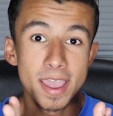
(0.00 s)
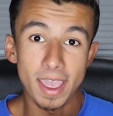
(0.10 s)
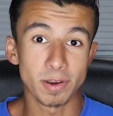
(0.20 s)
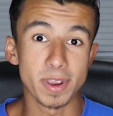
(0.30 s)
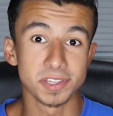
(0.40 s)

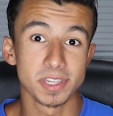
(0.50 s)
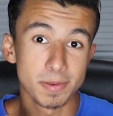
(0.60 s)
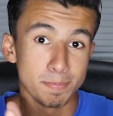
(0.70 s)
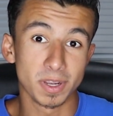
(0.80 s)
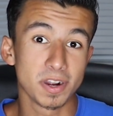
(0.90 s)

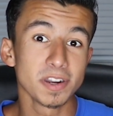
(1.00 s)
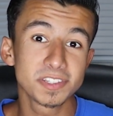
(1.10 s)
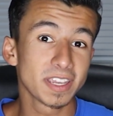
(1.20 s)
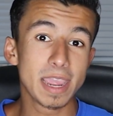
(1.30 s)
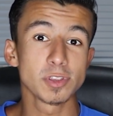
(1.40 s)
Anyways, because
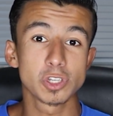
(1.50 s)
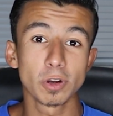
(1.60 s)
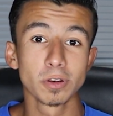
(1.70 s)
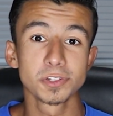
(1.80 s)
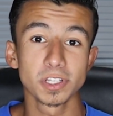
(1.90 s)
the game is so
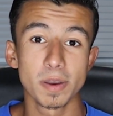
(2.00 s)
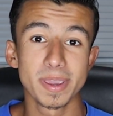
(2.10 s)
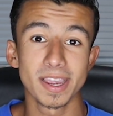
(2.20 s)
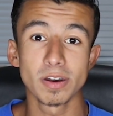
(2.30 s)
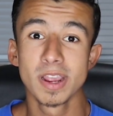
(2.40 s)
close to
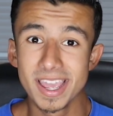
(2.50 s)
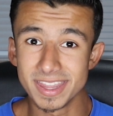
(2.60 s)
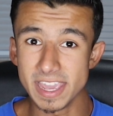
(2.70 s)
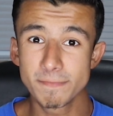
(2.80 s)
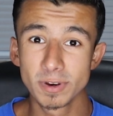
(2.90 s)
coming out,
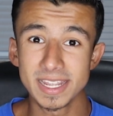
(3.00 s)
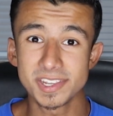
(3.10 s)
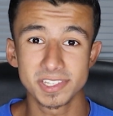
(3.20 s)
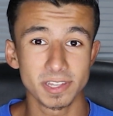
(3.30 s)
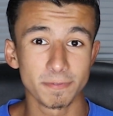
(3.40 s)
they've
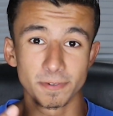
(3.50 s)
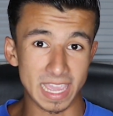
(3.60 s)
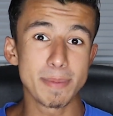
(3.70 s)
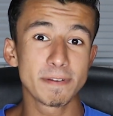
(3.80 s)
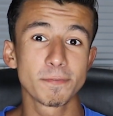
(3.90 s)
released,
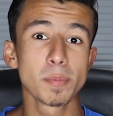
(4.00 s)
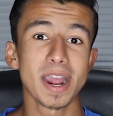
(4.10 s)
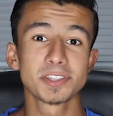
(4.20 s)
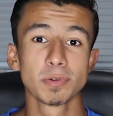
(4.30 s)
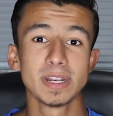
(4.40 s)
Game Informer
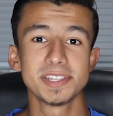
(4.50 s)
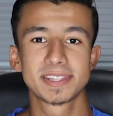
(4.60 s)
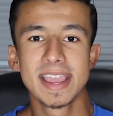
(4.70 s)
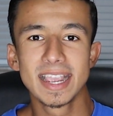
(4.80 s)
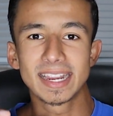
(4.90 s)
has
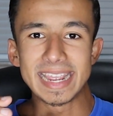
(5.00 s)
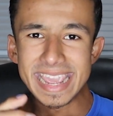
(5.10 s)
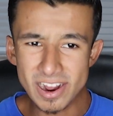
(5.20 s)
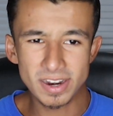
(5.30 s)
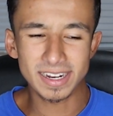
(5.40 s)
released
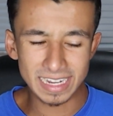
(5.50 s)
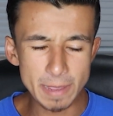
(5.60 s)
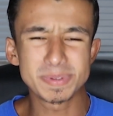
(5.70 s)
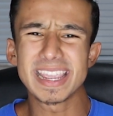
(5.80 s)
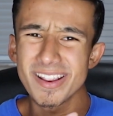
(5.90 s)
here
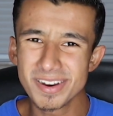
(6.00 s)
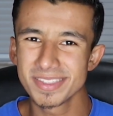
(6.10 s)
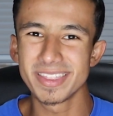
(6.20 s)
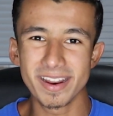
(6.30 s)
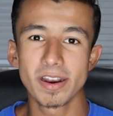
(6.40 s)
clips here
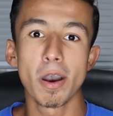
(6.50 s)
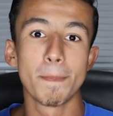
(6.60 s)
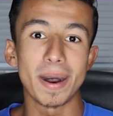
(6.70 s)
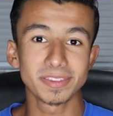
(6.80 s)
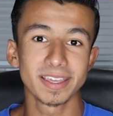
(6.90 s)
and there
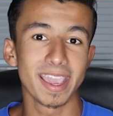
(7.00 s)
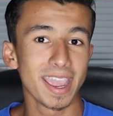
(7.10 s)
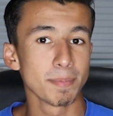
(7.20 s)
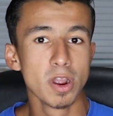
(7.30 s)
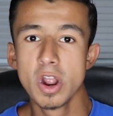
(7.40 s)
about the
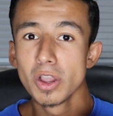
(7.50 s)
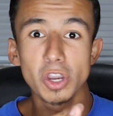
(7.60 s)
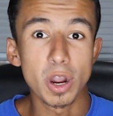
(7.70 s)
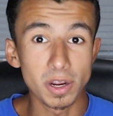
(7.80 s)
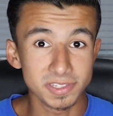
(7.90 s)
game
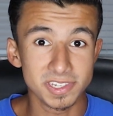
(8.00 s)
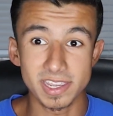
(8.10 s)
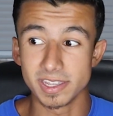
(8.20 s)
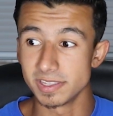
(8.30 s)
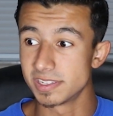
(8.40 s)

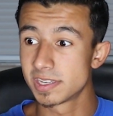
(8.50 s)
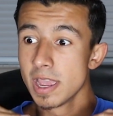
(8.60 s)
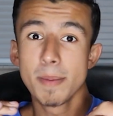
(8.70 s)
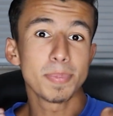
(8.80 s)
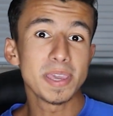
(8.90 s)

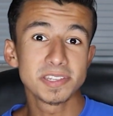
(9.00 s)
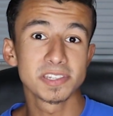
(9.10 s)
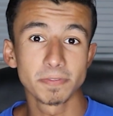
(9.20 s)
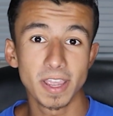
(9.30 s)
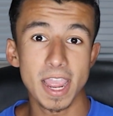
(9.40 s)
cutscenes
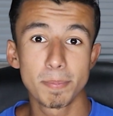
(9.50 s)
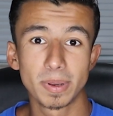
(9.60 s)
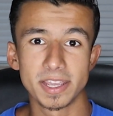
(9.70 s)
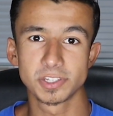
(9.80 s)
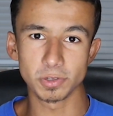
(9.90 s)
pieces of
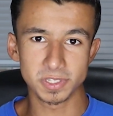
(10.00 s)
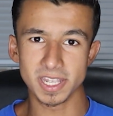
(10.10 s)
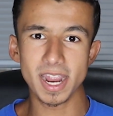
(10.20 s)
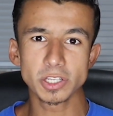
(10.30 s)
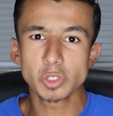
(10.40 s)
gameplay. So
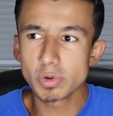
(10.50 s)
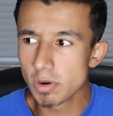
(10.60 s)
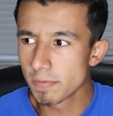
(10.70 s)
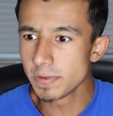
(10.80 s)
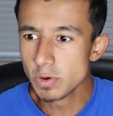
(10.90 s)
today I just want
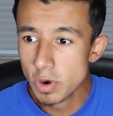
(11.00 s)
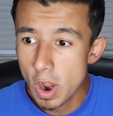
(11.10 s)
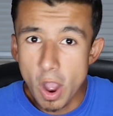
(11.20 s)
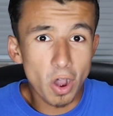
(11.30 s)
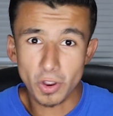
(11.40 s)
to review
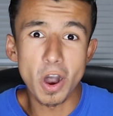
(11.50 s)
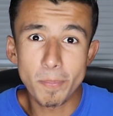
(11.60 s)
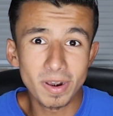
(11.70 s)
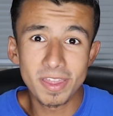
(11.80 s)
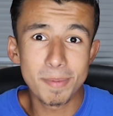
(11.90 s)
a
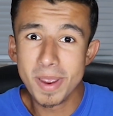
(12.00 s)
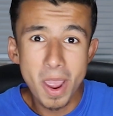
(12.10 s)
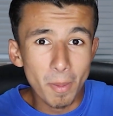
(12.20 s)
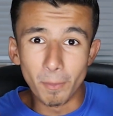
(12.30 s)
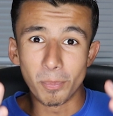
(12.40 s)
couple of them,
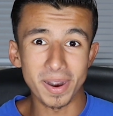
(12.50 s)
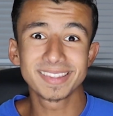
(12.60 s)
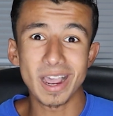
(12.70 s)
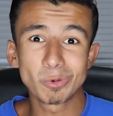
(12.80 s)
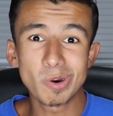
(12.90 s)

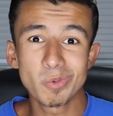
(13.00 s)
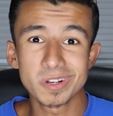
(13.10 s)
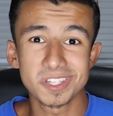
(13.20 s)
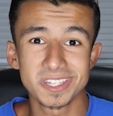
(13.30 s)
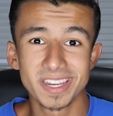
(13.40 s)
break down what
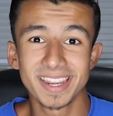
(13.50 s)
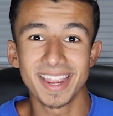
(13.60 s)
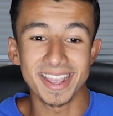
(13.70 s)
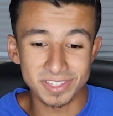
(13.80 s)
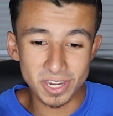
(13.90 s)
we're
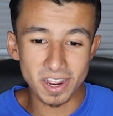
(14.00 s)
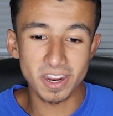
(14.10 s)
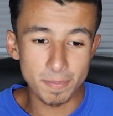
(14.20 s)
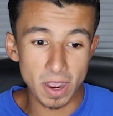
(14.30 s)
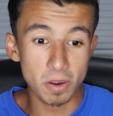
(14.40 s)
seeing, and
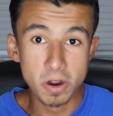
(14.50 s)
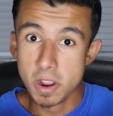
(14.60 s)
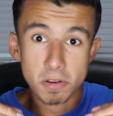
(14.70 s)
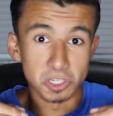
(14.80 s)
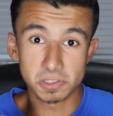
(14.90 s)
talk about
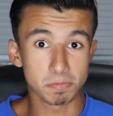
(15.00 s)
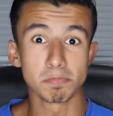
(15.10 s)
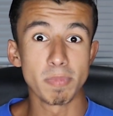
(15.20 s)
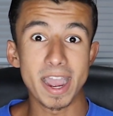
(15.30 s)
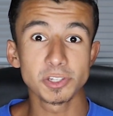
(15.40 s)

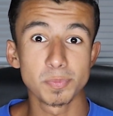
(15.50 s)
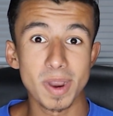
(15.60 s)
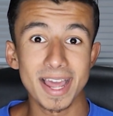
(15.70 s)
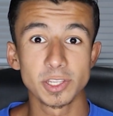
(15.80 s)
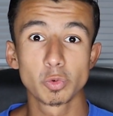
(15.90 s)
just Miles
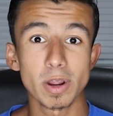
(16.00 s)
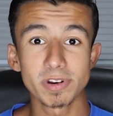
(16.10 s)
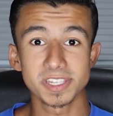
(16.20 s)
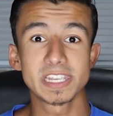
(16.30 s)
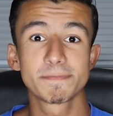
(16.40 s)
Morales, what I
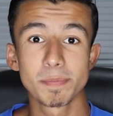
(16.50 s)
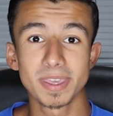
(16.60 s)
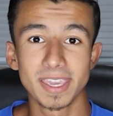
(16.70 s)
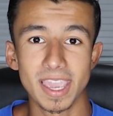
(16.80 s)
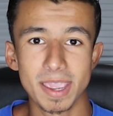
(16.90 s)
want to see from
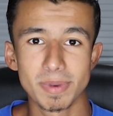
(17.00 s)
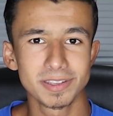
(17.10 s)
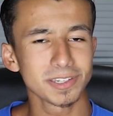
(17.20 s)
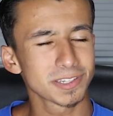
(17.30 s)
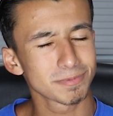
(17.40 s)
the game,
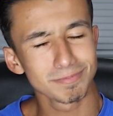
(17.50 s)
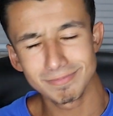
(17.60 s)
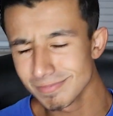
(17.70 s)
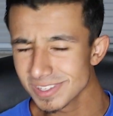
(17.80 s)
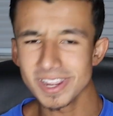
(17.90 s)
and just
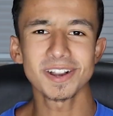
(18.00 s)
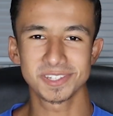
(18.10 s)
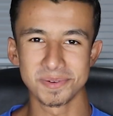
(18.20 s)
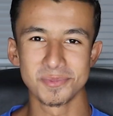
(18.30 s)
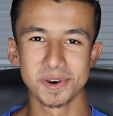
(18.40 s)
talk
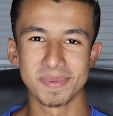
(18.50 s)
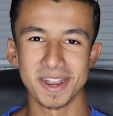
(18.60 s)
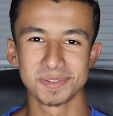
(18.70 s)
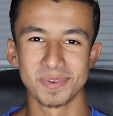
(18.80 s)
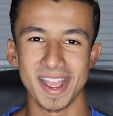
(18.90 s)
some more
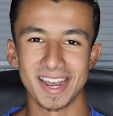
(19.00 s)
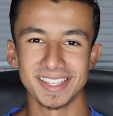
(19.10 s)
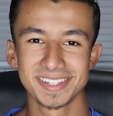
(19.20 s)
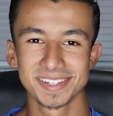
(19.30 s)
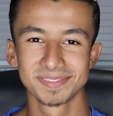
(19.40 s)
Miles
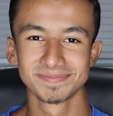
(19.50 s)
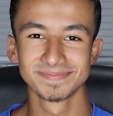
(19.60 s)
Morales.